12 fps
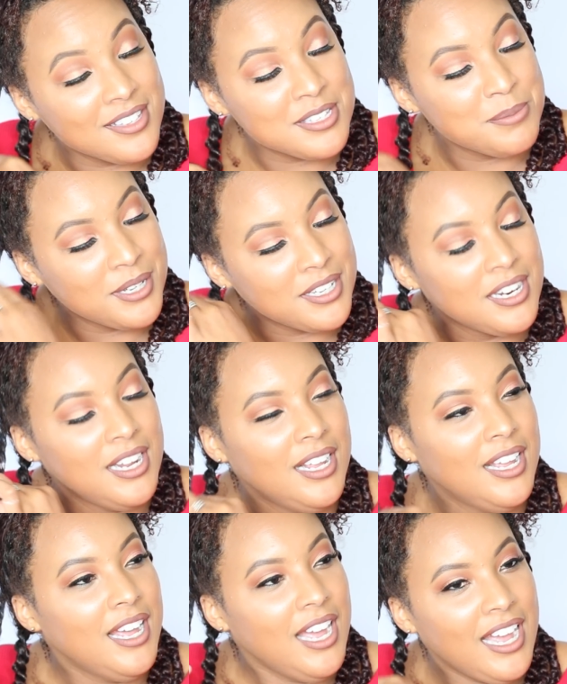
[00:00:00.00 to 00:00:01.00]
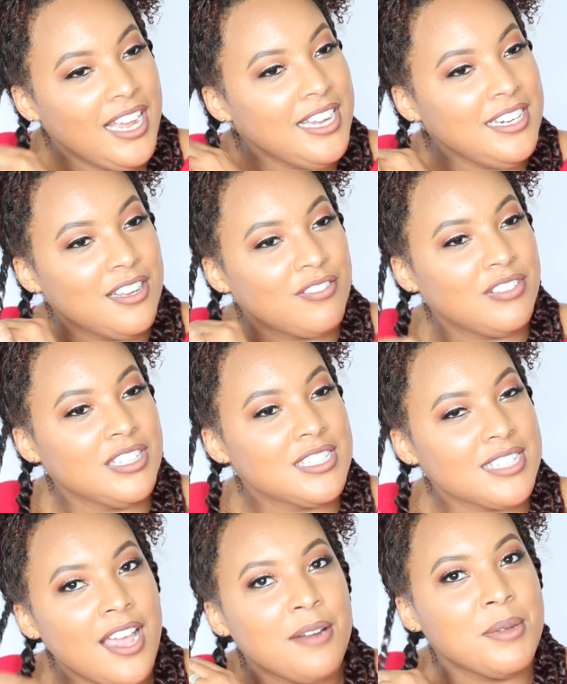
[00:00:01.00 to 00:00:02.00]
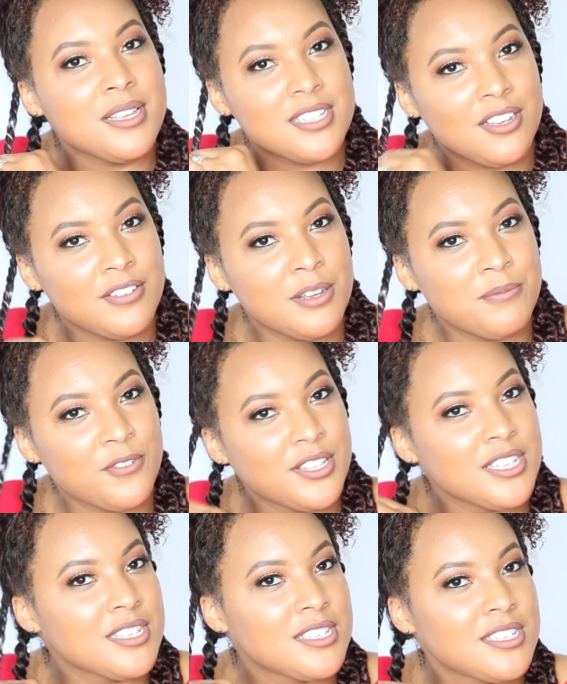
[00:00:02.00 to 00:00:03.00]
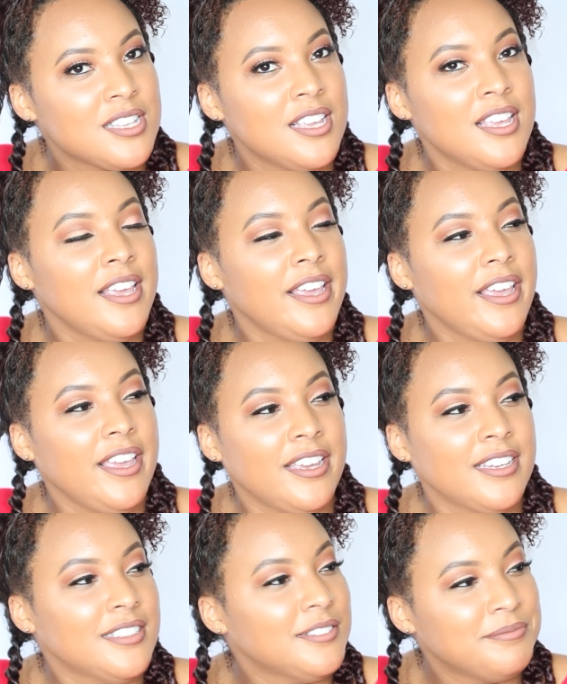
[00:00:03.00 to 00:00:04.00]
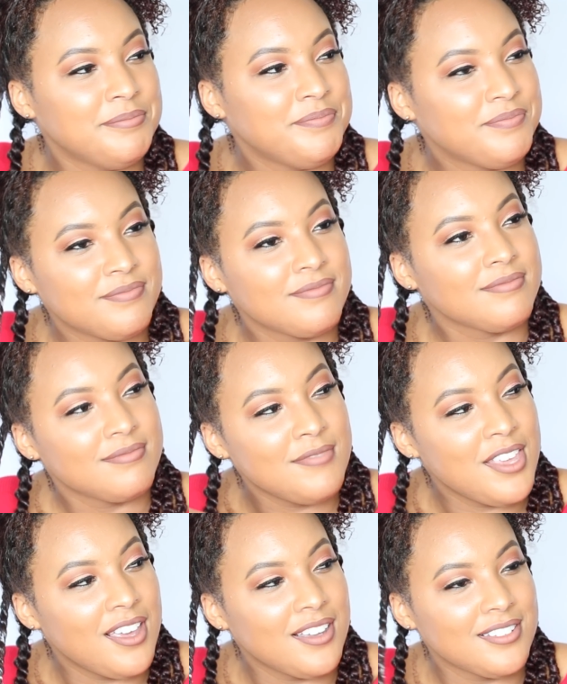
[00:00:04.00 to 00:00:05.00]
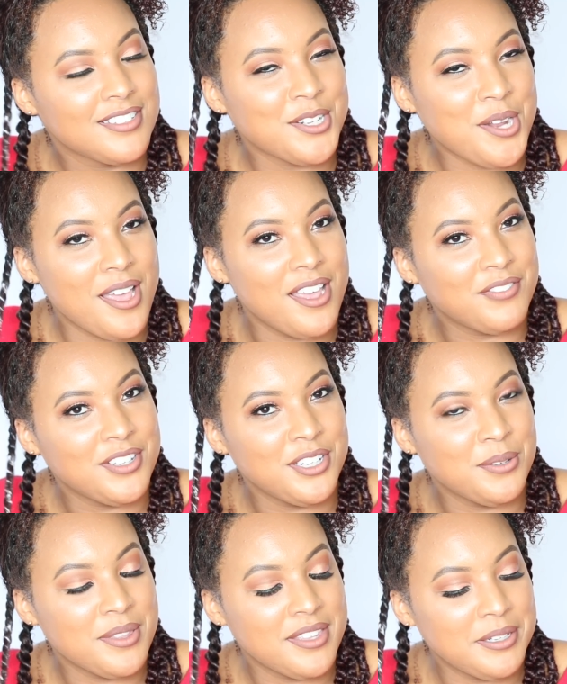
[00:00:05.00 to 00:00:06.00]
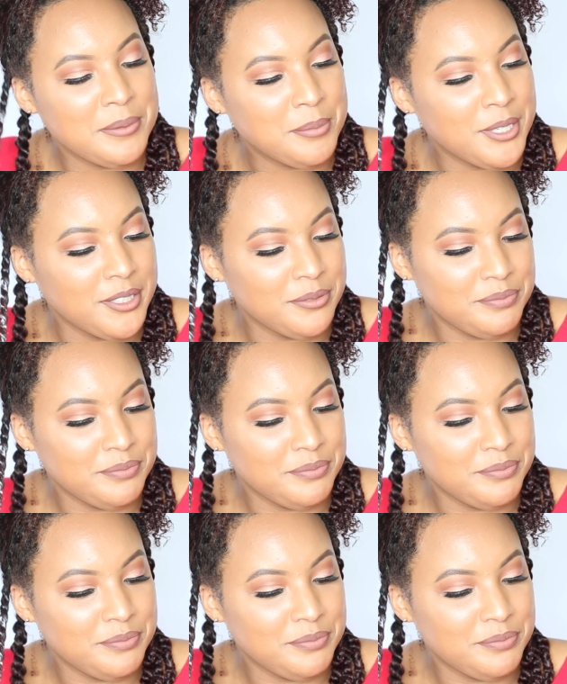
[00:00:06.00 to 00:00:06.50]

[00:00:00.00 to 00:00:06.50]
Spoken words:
this, but I definitely signed myself up for this. And yeah, so now I have to deal with it. But